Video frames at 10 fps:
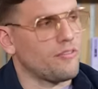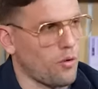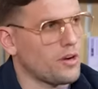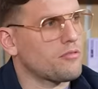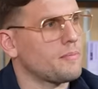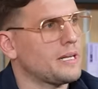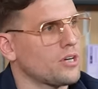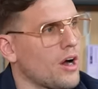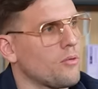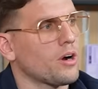We're at 43
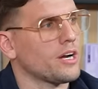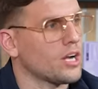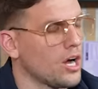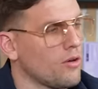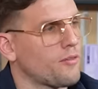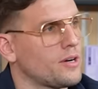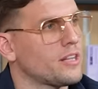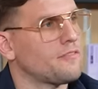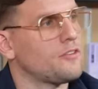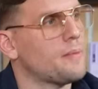minutes. All right, we're going to go for
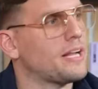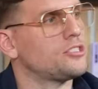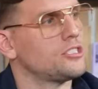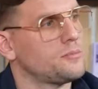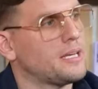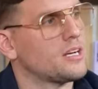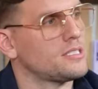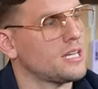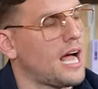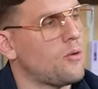another few minutes just
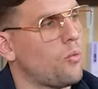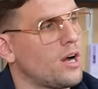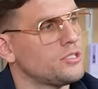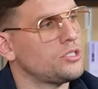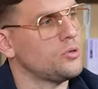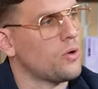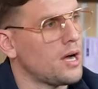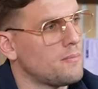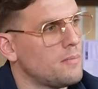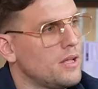because I want to
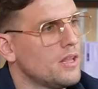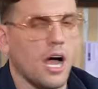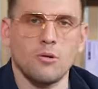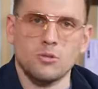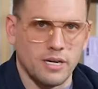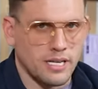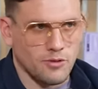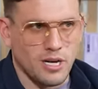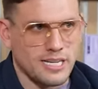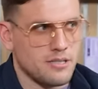um I always want to
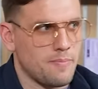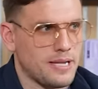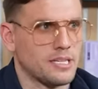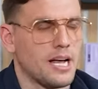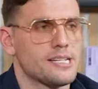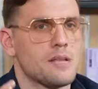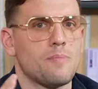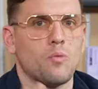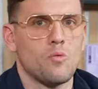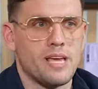give you guys the best content,
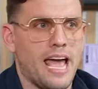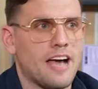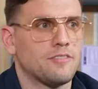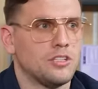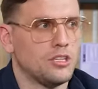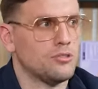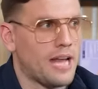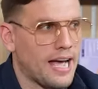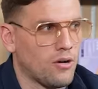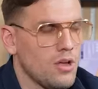but what we have to do
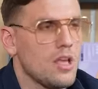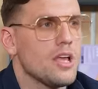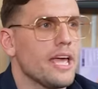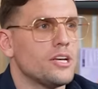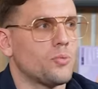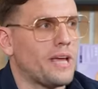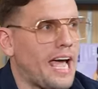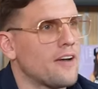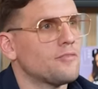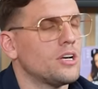now is we
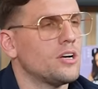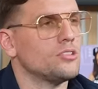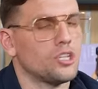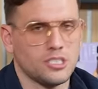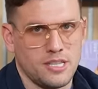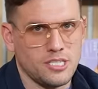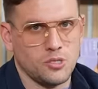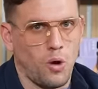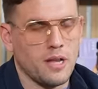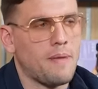have to just
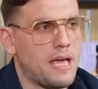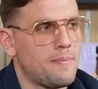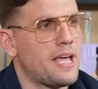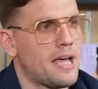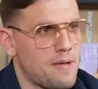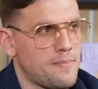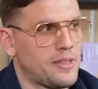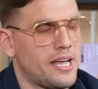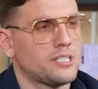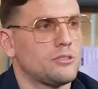this one maybe and
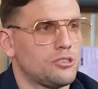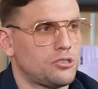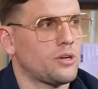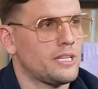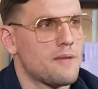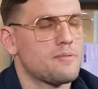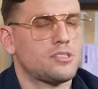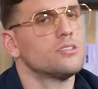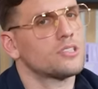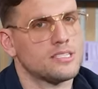maybe the next one shorten the
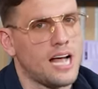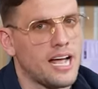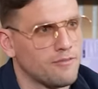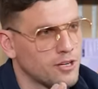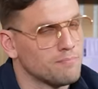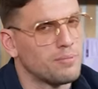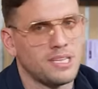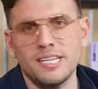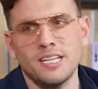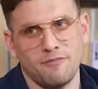episodes cuz I have
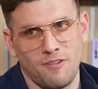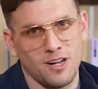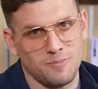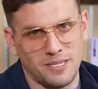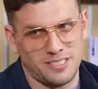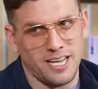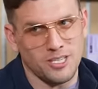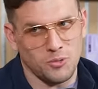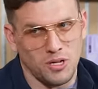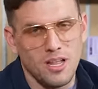completely fucked my
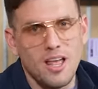schedule.